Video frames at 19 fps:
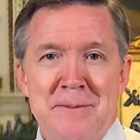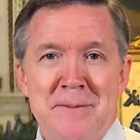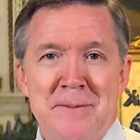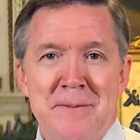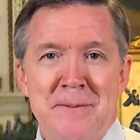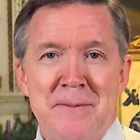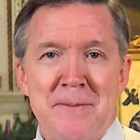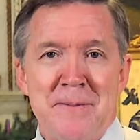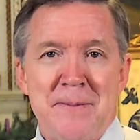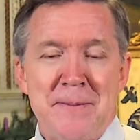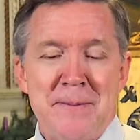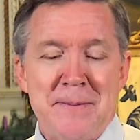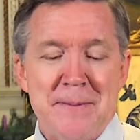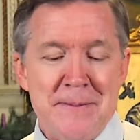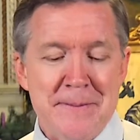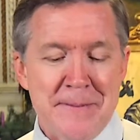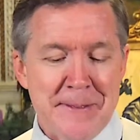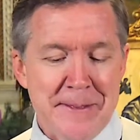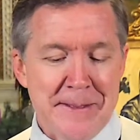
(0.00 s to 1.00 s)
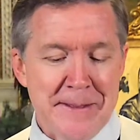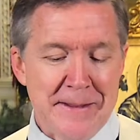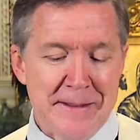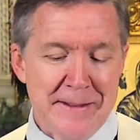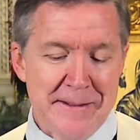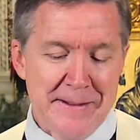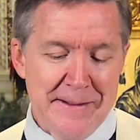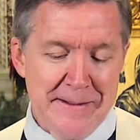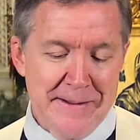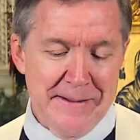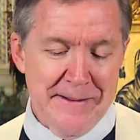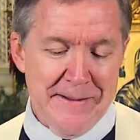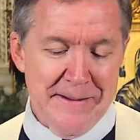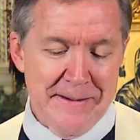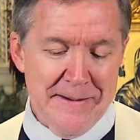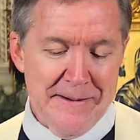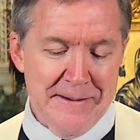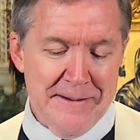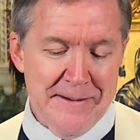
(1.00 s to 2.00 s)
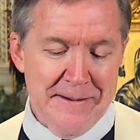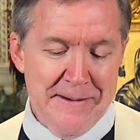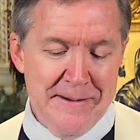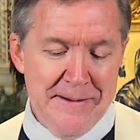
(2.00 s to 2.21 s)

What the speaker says: Nothing is said.